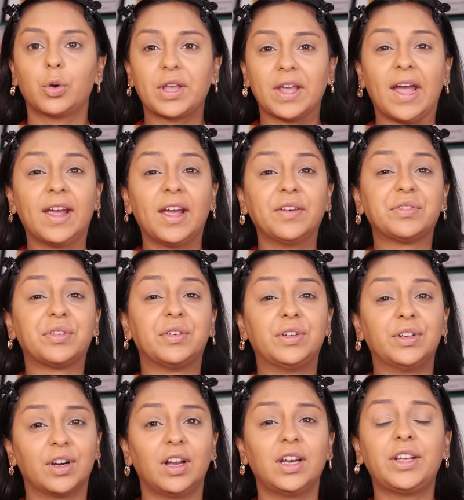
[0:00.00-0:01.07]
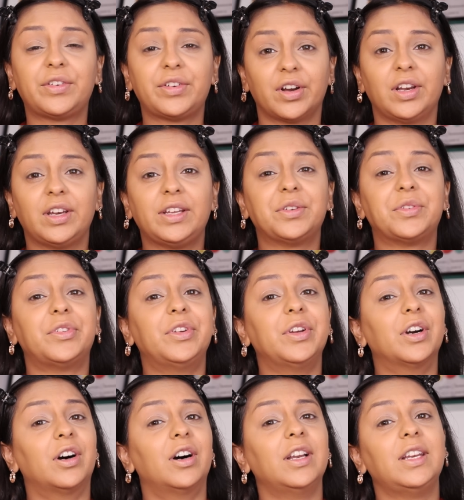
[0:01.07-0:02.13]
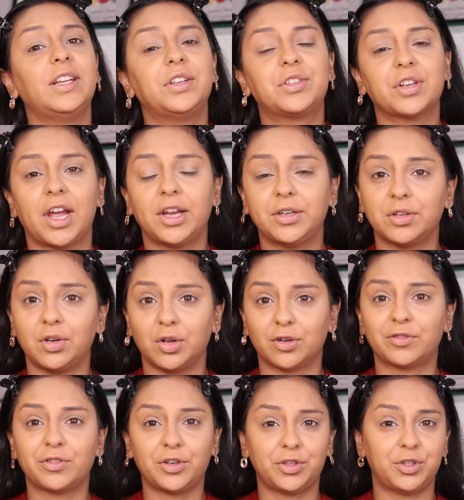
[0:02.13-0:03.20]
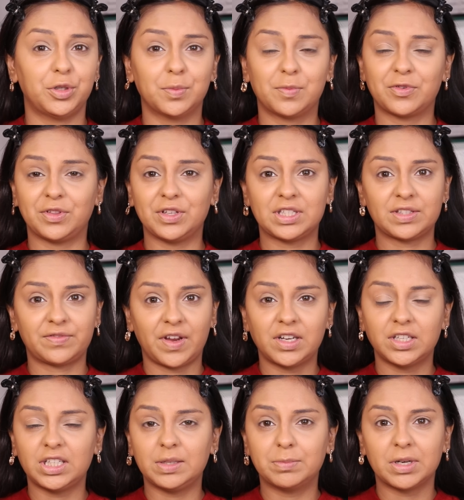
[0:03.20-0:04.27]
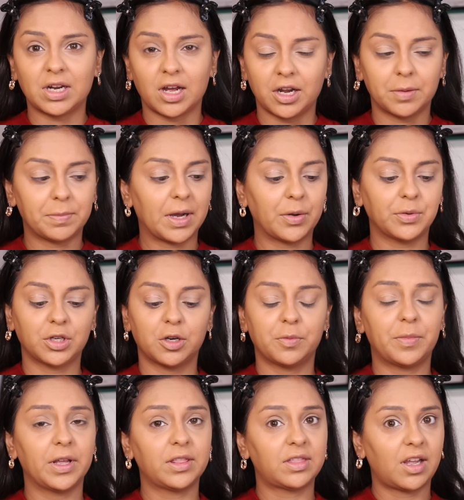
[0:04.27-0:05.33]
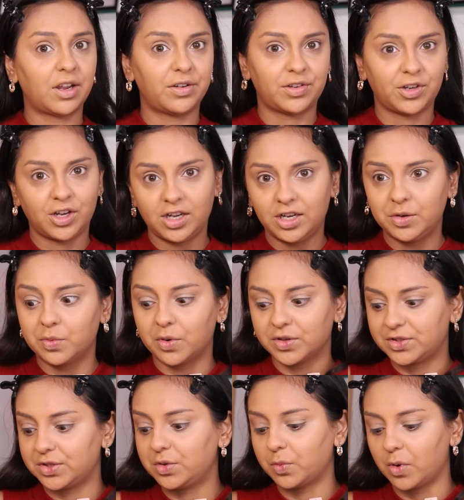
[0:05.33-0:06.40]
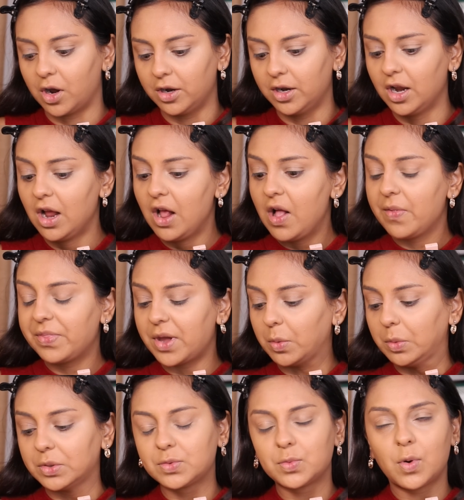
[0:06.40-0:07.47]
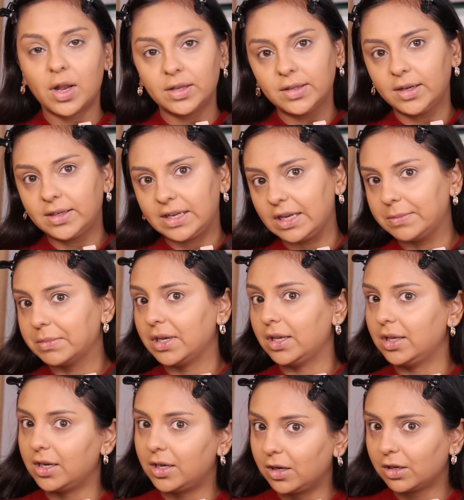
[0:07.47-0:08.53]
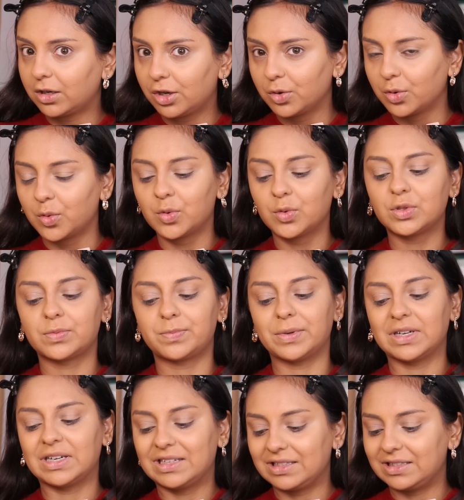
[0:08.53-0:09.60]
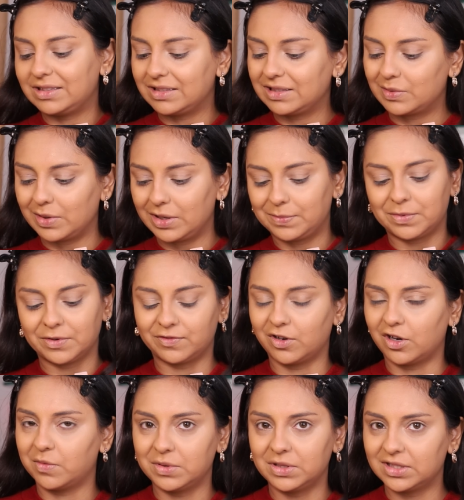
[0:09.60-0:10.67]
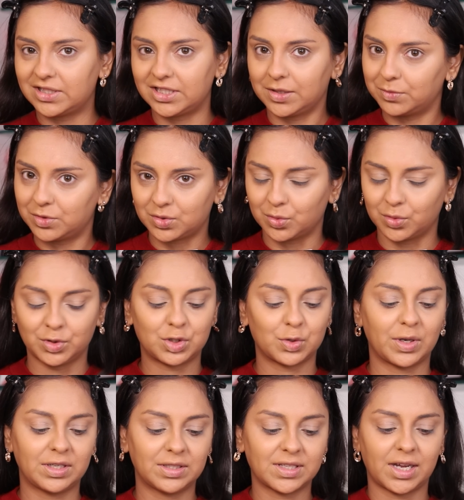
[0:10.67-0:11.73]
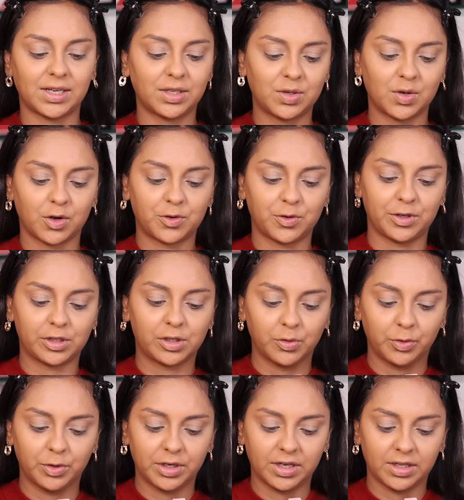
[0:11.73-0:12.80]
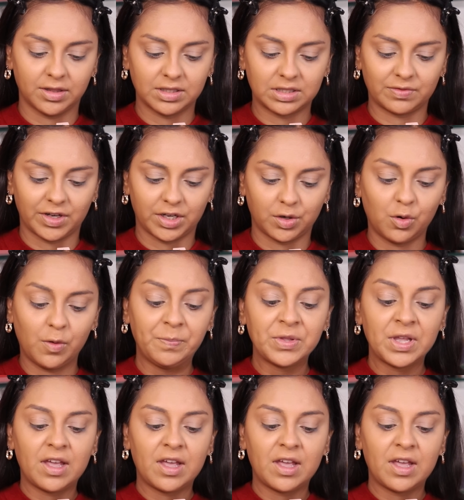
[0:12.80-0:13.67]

Okay, I have really, really, really tried to look for a dupe for this Fenty banana powder, but there really wasn't one. There was one that came a little close, but it didn't quite perform in the same zone, so I decided not to include it in this video.